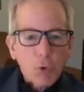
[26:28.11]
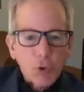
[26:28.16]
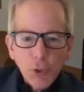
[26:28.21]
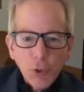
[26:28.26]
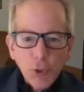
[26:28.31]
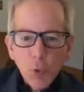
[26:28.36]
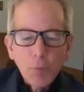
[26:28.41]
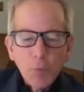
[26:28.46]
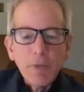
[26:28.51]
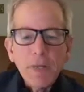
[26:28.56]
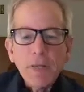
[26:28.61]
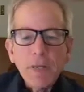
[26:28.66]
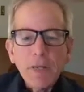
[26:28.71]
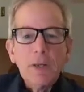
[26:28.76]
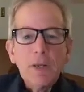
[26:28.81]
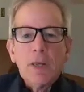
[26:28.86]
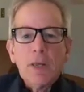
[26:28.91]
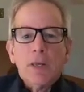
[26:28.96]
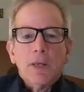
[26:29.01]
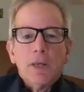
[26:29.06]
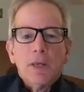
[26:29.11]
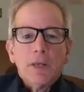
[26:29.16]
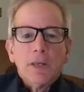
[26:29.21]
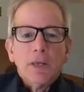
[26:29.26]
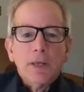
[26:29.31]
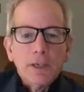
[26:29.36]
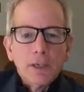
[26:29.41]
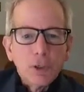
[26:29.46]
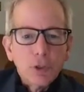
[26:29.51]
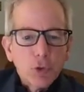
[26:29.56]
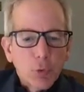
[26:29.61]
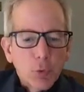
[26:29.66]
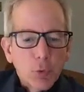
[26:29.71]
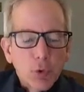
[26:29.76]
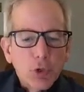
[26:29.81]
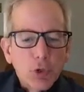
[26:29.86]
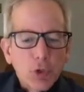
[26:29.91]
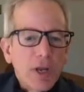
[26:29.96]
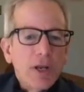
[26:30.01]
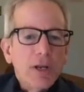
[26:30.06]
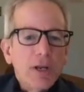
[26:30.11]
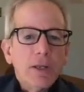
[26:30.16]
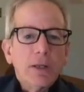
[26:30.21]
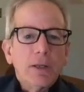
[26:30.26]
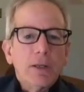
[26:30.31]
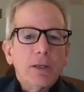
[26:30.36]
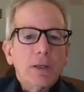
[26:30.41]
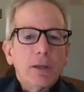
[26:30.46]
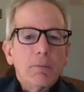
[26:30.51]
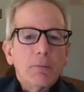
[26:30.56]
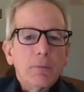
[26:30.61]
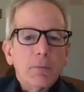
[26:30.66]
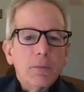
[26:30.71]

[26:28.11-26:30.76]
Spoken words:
You would be in excruciating